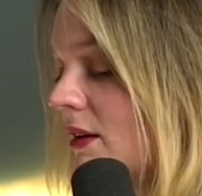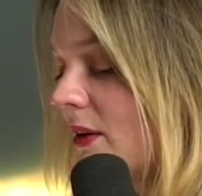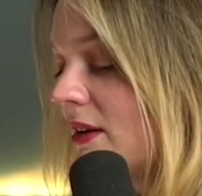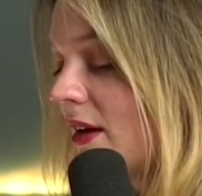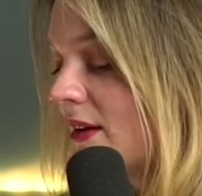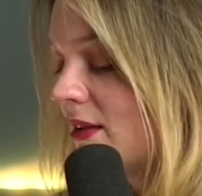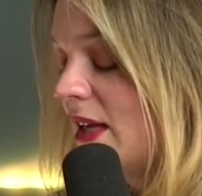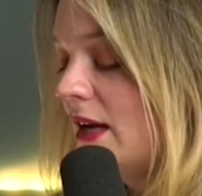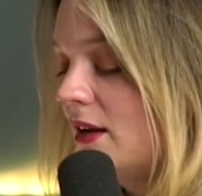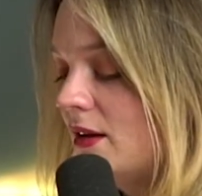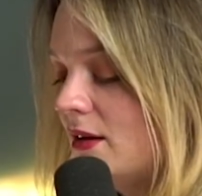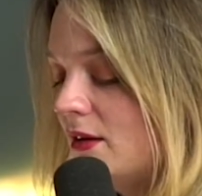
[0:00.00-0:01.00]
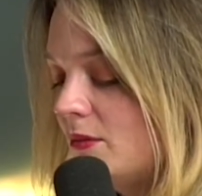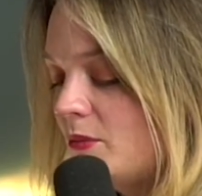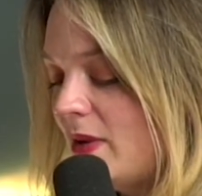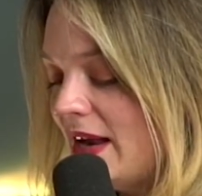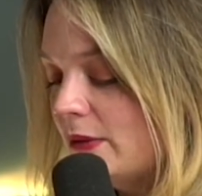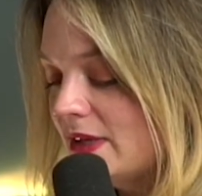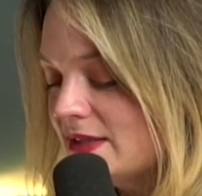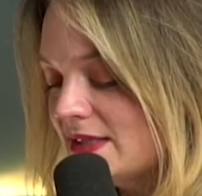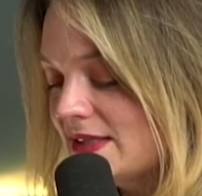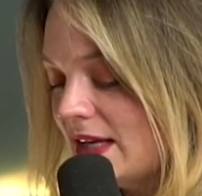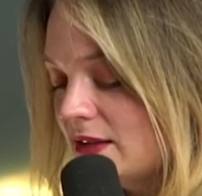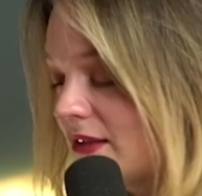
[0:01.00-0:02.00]
You know, I think by anyone
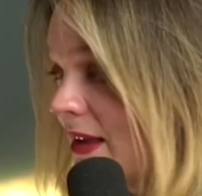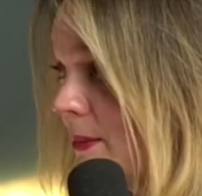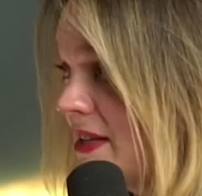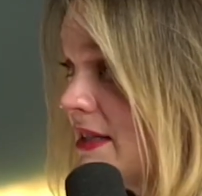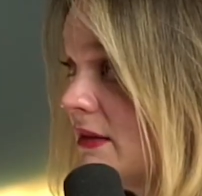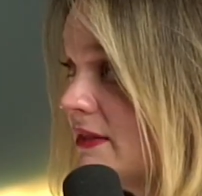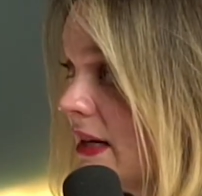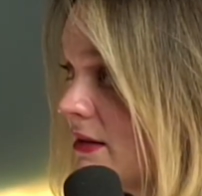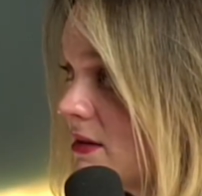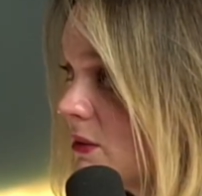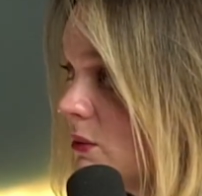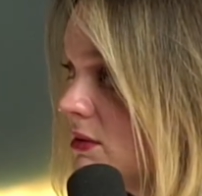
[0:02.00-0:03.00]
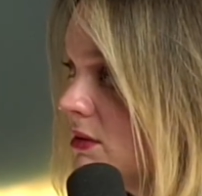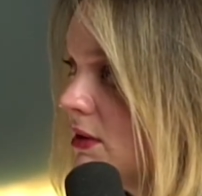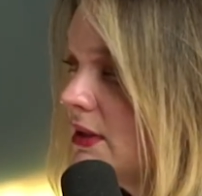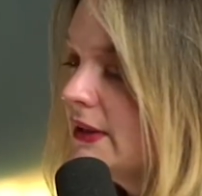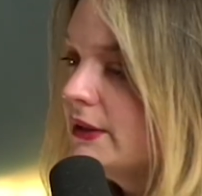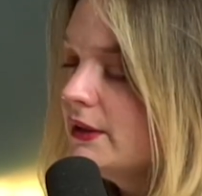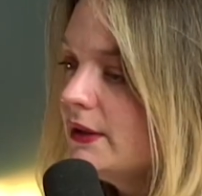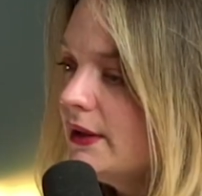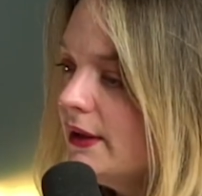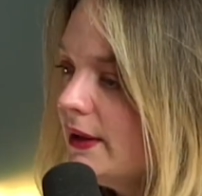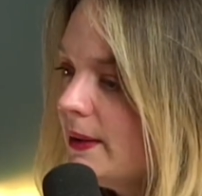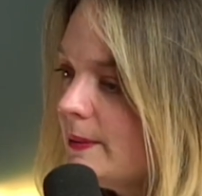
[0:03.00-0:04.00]
else's standard, I let myself down at school.
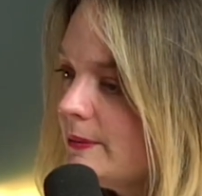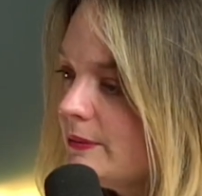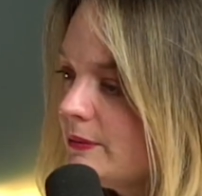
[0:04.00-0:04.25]
I